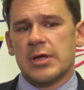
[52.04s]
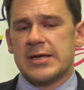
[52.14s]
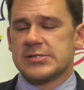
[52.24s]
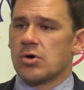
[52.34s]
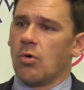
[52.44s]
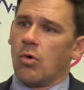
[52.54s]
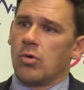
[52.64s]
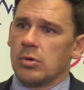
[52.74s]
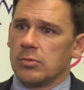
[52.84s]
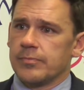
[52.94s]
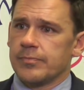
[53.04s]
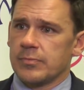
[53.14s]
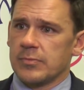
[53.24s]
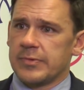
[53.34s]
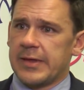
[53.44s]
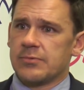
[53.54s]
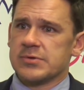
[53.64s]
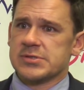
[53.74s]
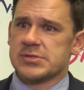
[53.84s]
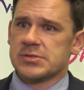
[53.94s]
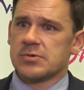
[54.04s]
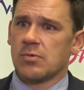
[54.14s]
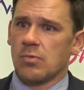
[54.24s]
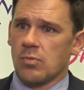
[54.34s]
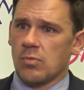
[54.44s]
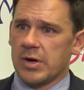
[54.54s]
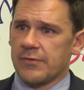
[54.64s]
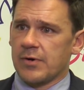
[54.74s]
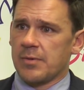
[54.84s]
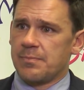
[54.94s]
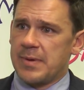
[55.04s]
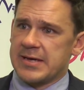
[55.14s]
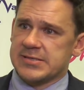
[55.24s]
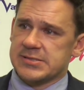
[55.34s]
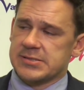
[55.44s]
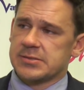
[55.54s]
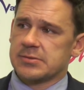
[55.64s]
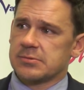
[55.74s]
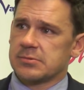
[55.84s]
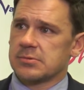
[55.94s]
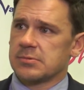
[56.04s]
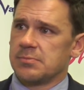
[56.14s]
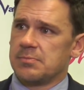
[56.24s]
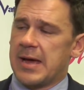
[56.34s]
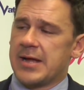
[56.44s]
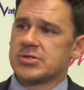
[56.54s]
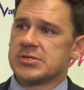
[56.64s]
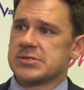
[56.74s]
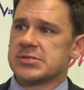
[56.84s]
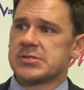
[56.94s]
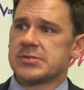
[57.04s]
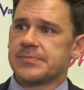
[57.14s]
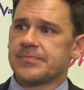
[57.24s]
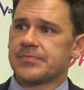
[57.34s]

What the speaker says: a whole, that was one of our best matches